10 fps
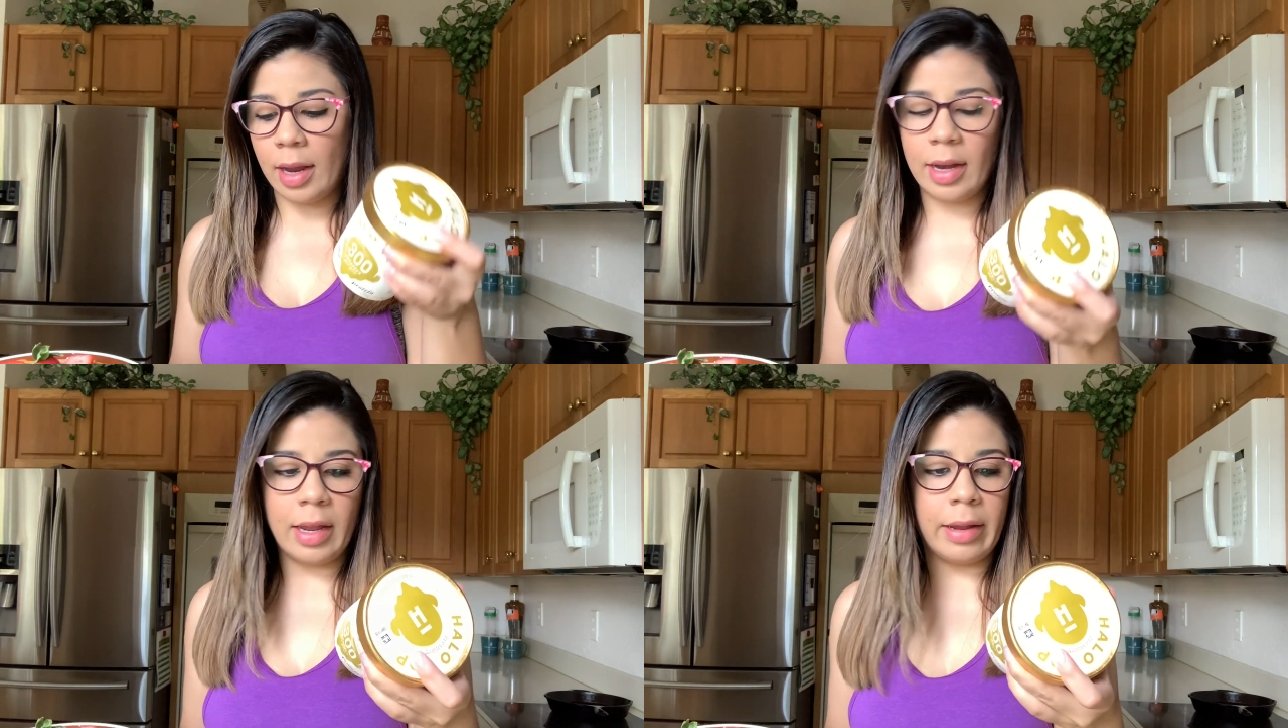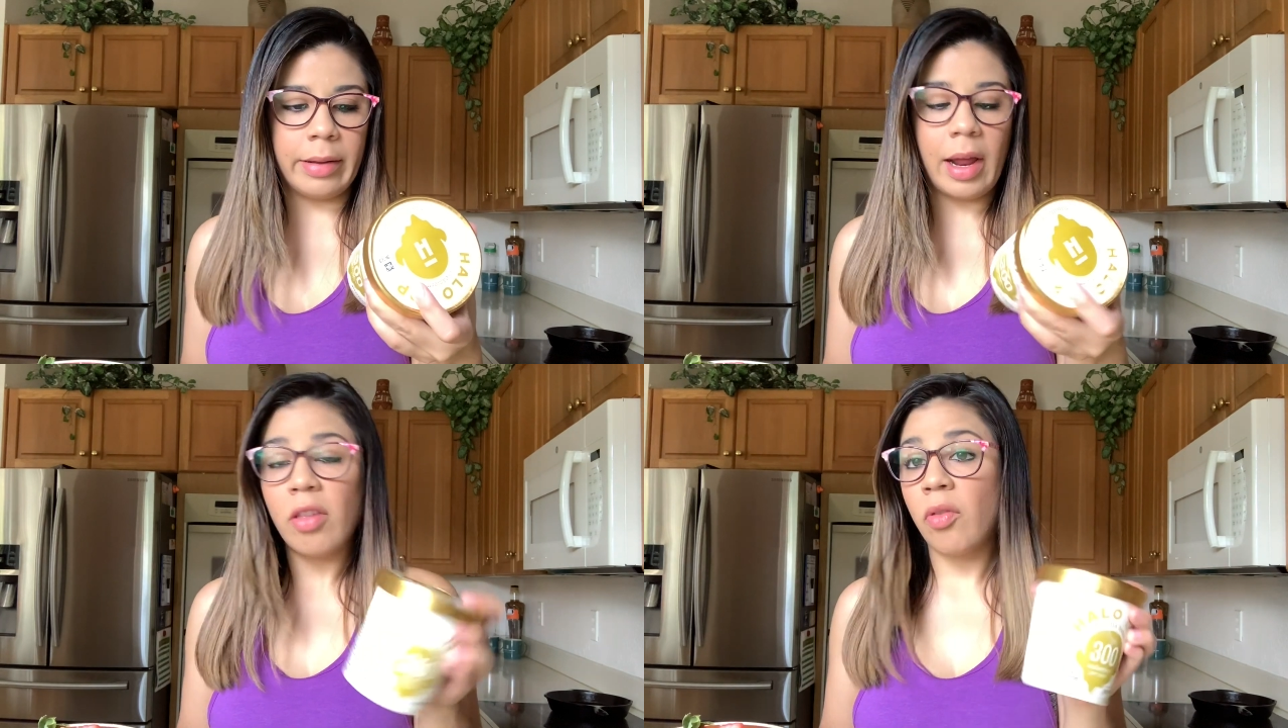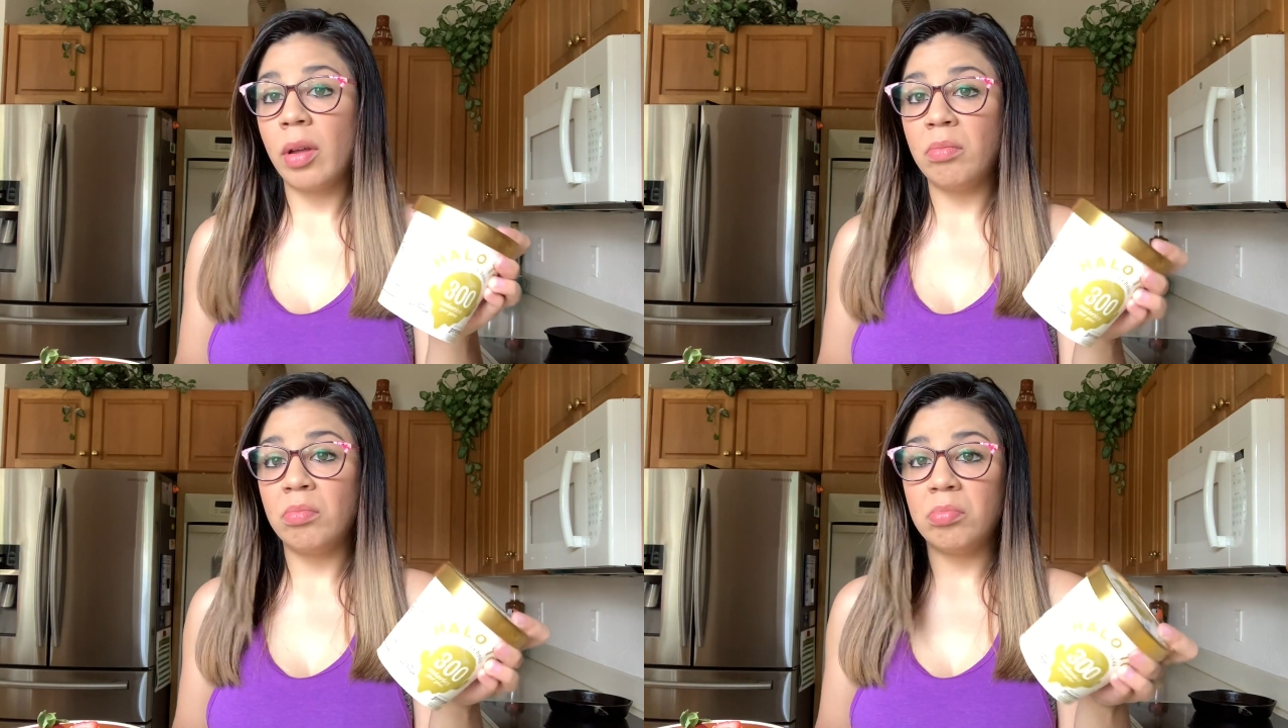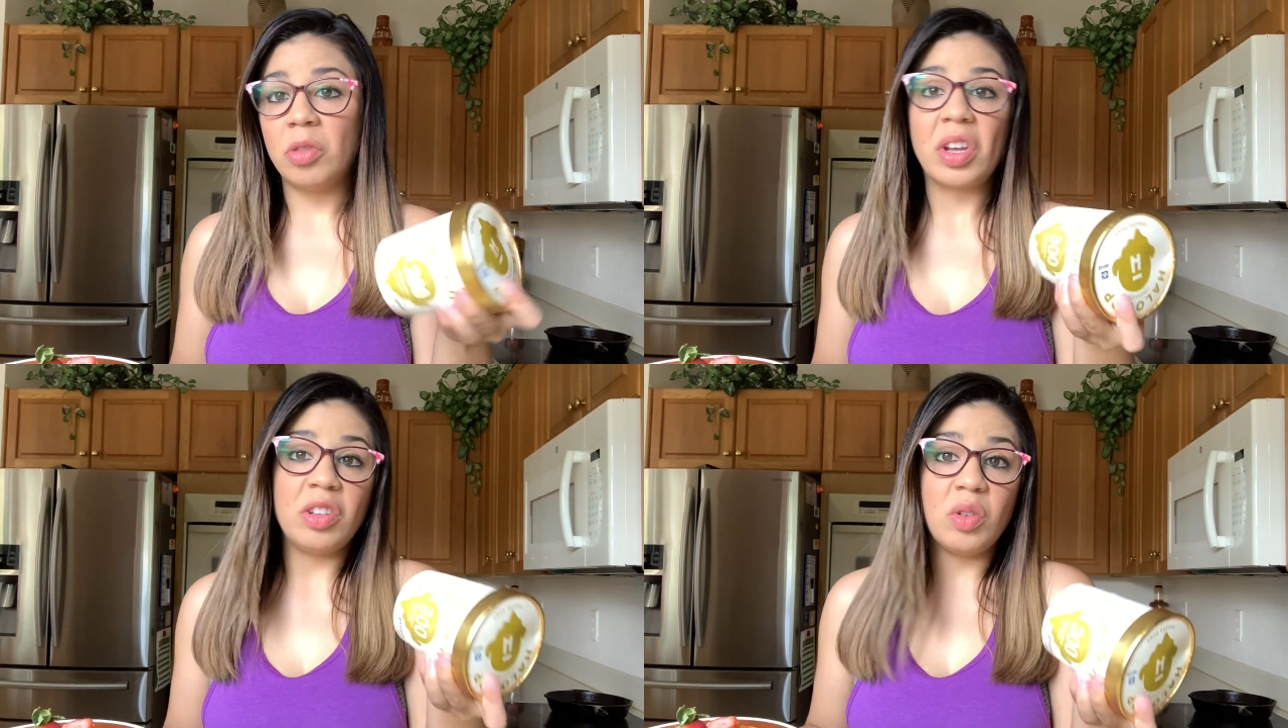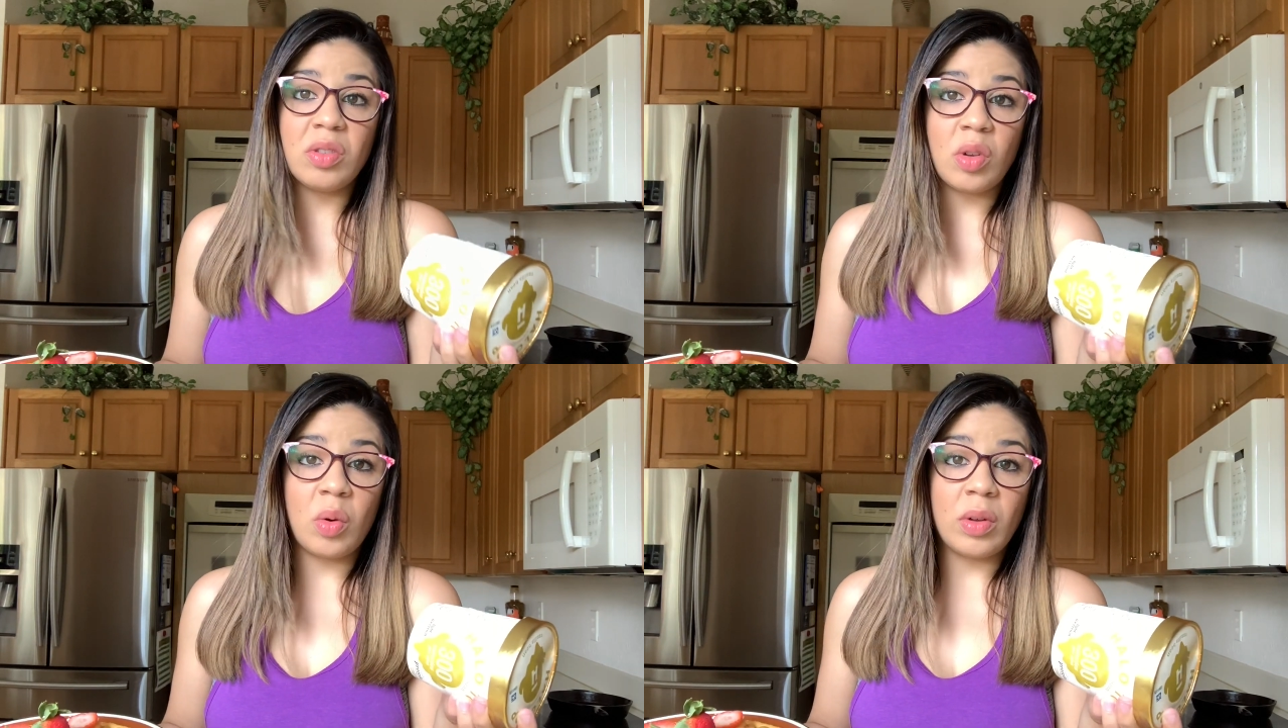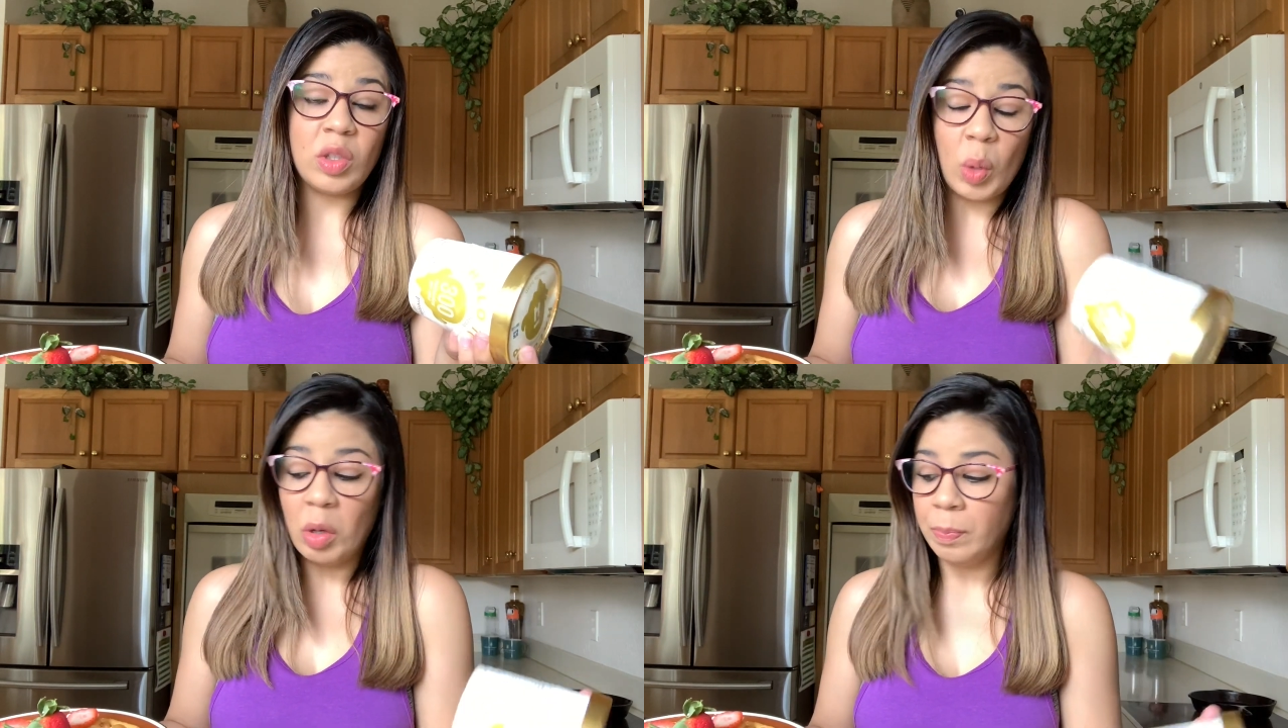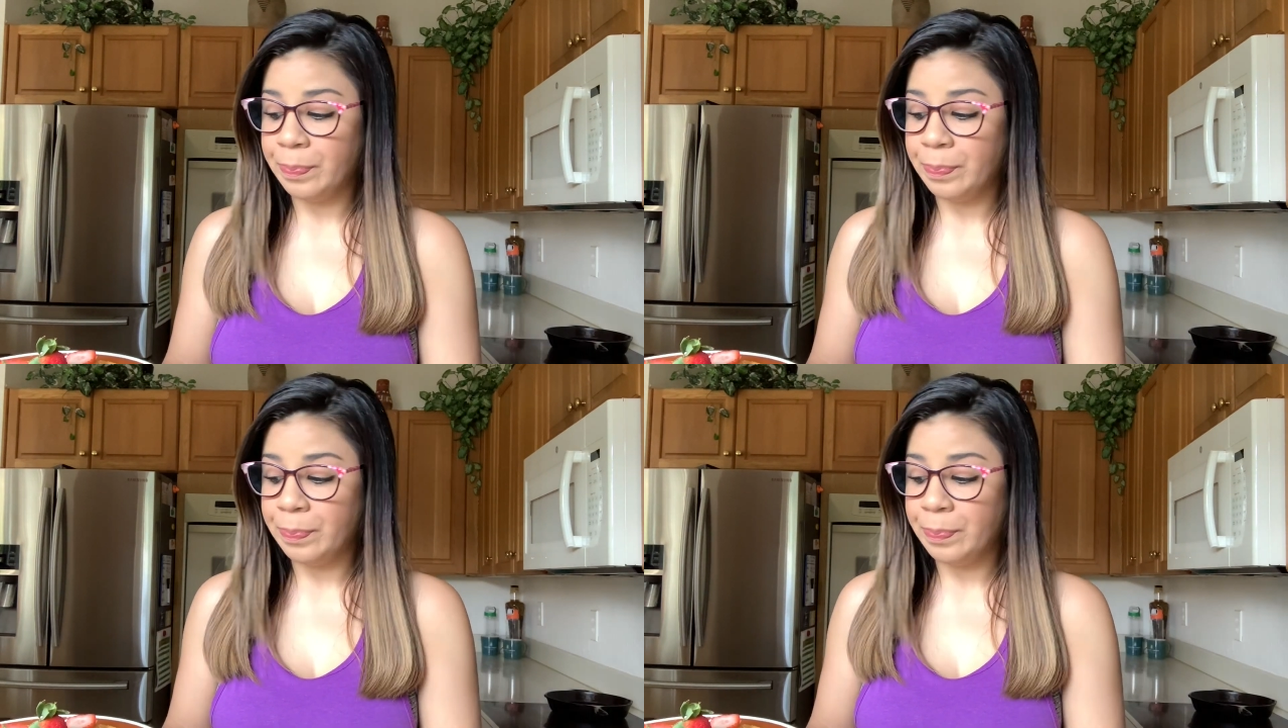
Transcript: any ice cream, you can do so as well.